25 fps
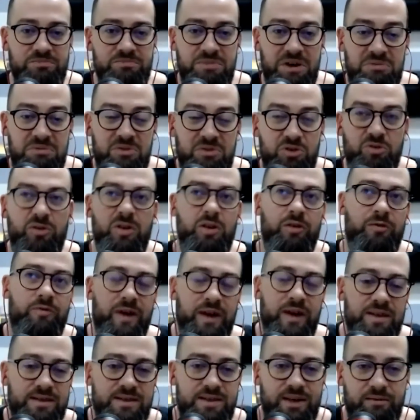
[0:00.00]
Maybe you will
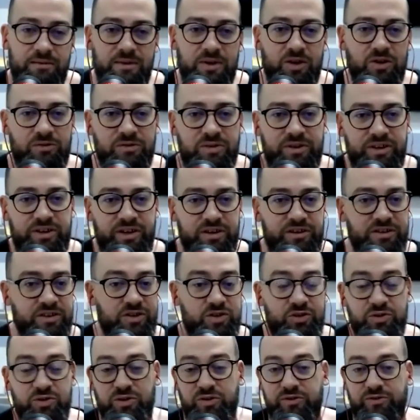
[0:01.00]
find someone over there that
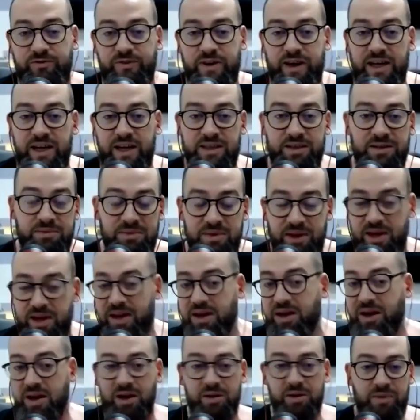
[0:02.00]
you don't find
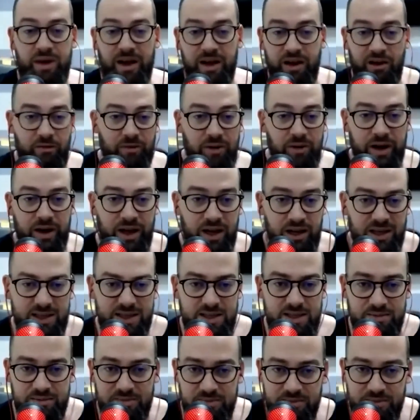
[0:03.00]
anywhere
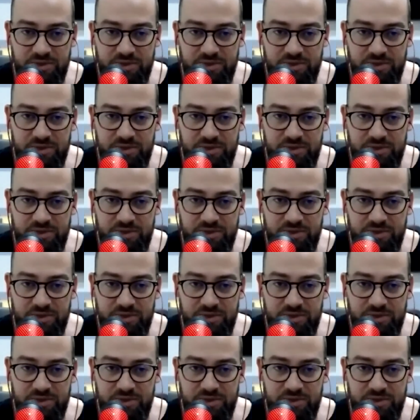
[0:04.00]
else.